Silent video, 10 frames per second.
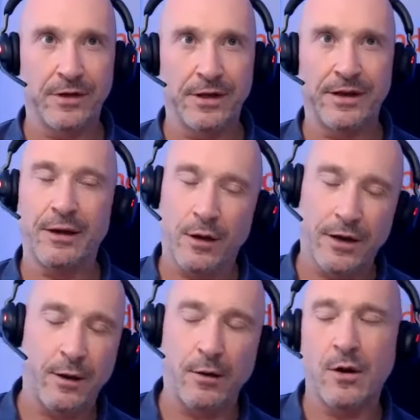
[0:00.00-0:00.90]
I know
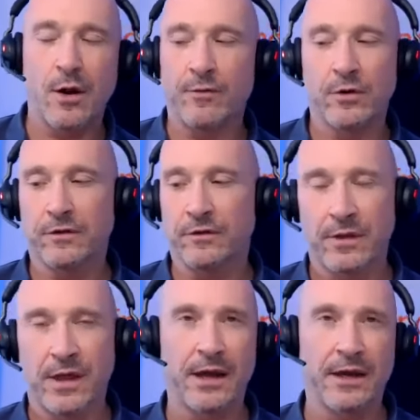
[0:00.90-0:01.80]
not everyone can do
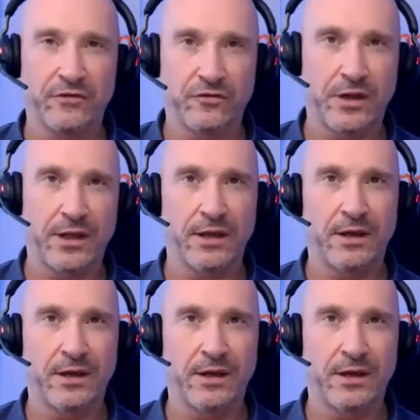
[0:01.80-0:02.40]
that, and it's tricky.